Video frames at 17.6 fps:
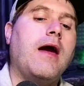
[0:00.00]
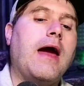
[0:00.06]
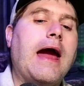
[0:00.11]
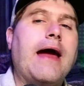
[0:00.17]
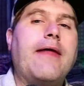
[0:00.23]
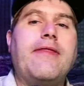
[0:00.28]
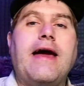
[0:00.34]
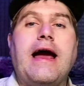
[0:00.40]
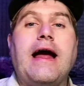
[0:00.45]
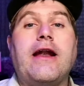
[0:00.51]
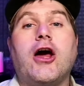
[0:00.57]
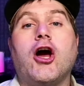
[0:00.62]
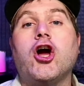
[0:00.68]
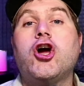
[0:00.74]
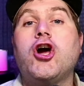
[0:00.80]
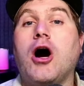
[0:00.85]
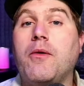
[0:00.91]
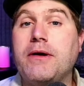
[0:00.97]
And then
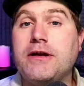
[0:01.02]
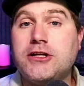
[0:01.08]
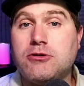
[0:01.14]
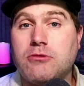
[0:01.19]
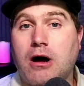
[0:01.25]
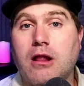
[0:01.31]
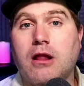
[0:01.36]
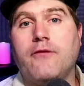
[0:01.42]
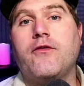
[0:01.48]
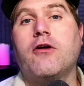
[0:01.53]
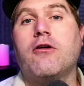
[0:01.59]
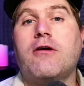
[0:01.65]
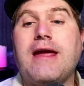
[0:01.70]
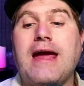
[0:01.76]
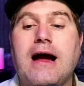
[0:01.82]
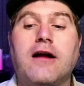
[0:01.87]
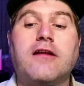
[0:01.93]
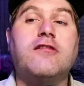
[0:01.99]
go into all of your
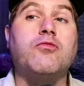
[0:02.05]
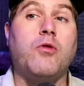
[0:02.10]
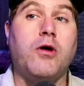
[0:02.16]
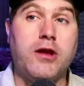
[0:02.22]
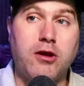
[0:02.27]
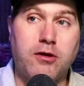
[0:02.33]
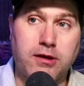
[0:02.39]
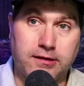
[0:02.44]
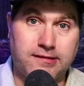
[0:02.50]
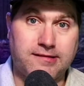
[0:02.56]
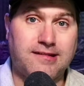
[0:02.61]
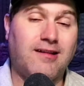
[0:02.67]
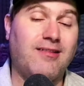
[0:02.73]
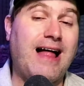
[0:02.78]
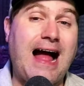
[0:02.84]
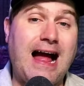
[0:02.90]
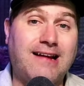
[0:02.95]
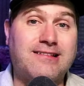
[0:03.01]
accounts while you can
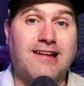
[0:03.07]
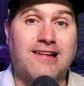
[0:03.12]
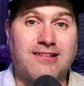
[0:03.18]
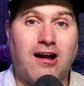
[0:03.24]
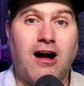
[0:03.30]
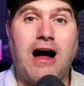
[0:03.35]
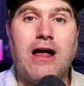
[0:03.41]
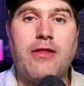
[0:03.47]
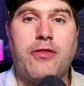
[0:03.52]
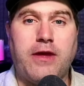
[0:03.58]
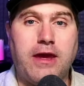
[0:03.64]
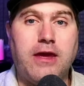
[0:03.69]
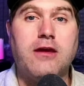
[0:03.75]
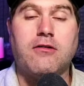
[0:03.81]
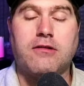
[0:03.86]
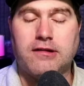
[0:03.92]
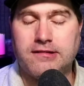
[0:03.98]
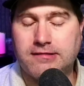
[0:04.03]
still access Authy.
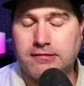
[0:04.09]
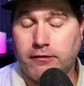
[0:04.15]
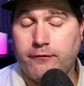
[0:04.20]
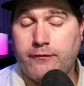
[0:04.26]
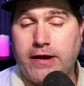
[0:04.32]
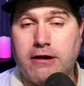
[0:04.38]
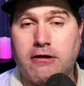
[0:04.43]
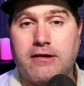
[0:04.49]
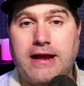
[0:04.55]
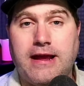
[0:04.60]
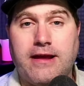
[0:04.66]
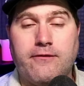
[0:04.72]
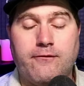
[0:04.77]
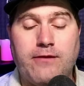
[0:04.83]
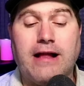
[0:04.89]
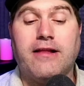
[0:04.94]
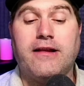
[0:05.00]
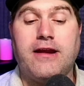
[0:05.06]
You can still
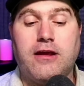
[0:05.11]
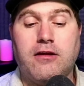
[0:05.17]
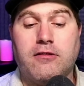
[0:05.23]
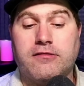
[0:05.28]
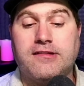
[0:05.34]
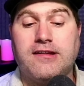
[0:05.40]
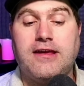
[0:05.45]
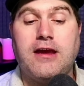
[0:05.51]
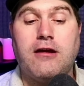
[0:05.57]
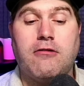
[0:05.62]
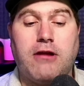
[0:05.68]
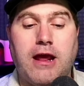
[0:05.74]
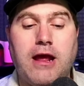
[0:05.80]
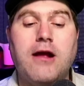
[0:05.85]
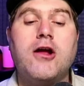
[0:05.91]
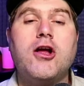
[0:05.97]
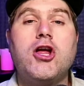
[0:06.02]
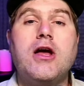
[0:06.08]
validate your security.